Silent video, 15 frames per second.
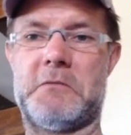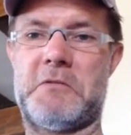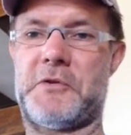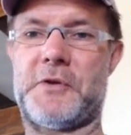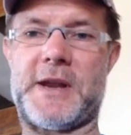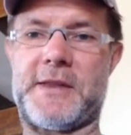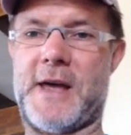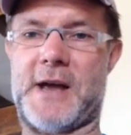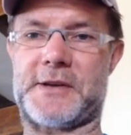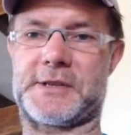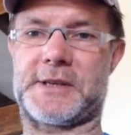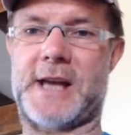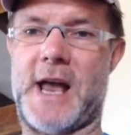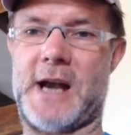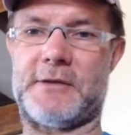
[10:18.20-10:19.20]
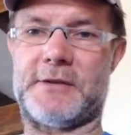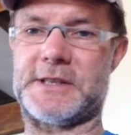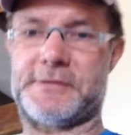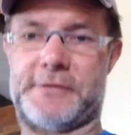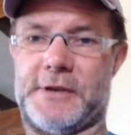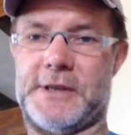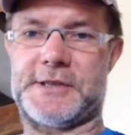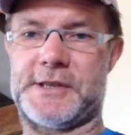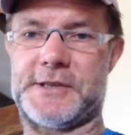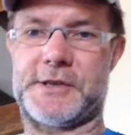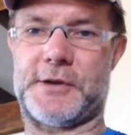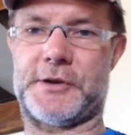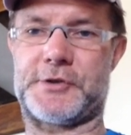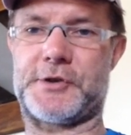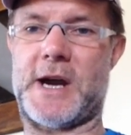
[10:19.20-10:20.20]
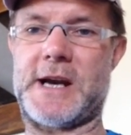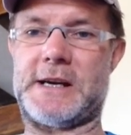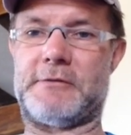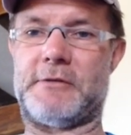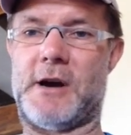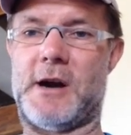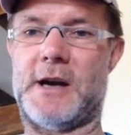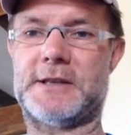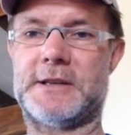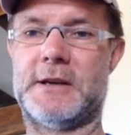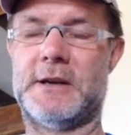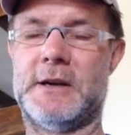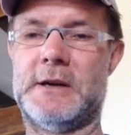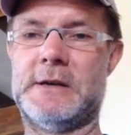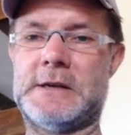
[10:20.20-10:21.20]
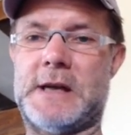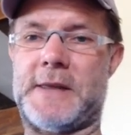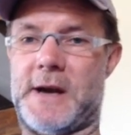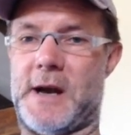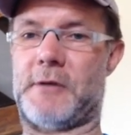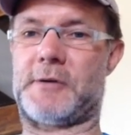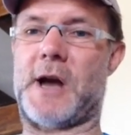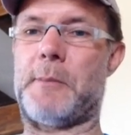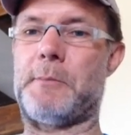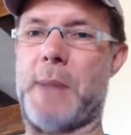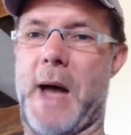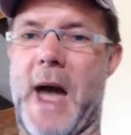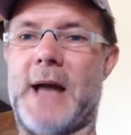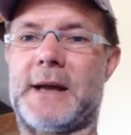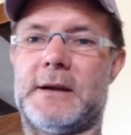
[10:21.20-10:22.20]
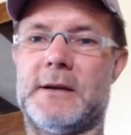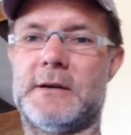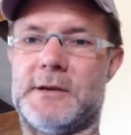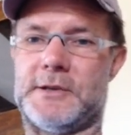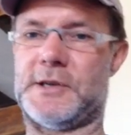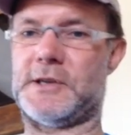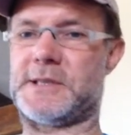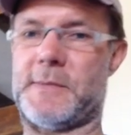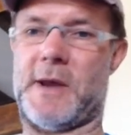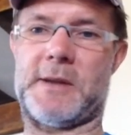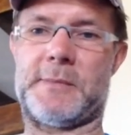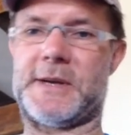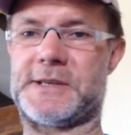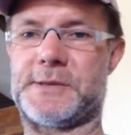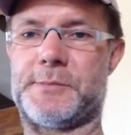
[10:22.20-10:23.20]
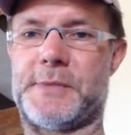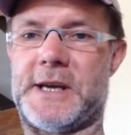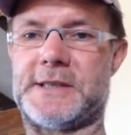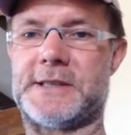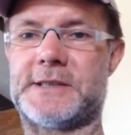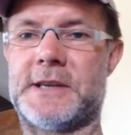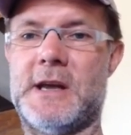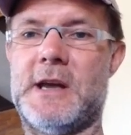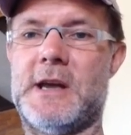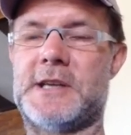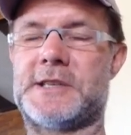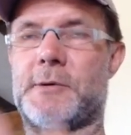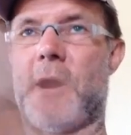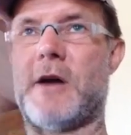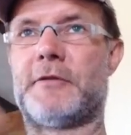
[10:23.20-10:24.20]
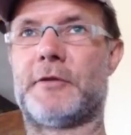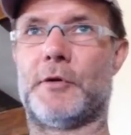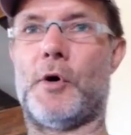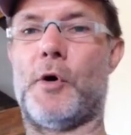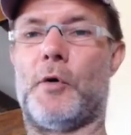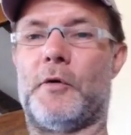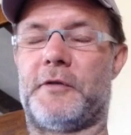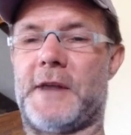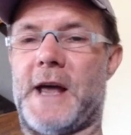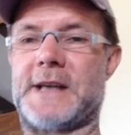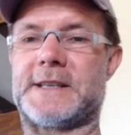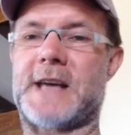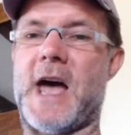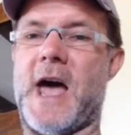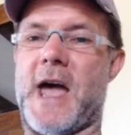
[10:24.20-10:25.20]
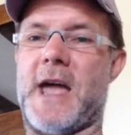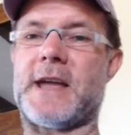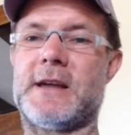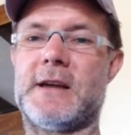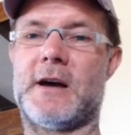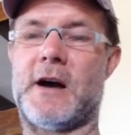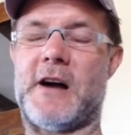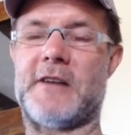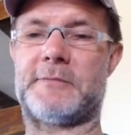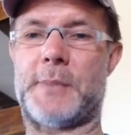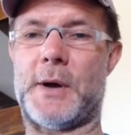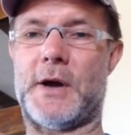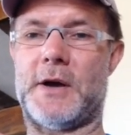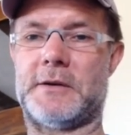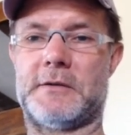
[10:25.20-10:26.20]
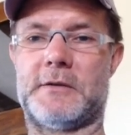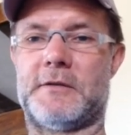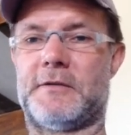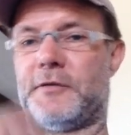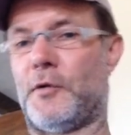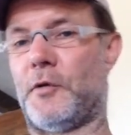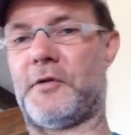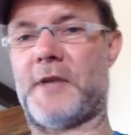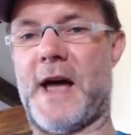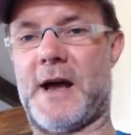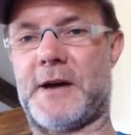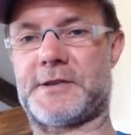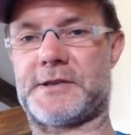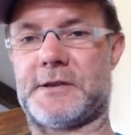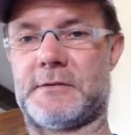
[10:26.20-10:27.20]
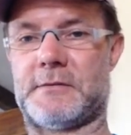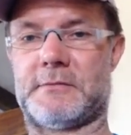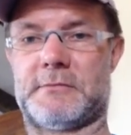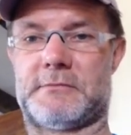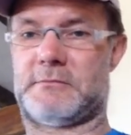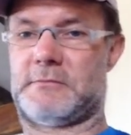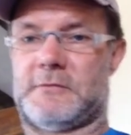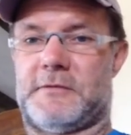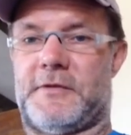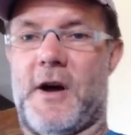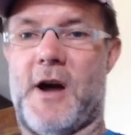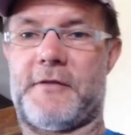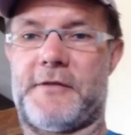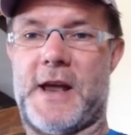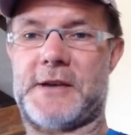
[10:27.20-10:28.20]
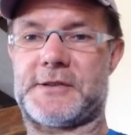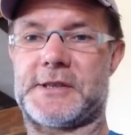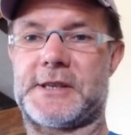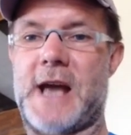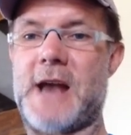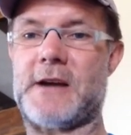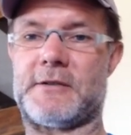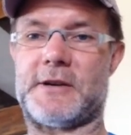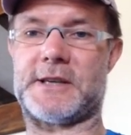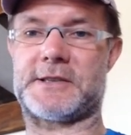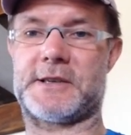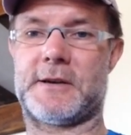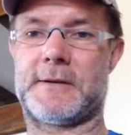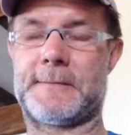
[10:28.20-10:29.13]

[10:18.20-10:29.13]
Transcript: 3,000 calories, for instance, on the training ride. And then I'll come back and do some other bits and pieces. So overall, for that day, I've burnt 4,000, 5,000 calories.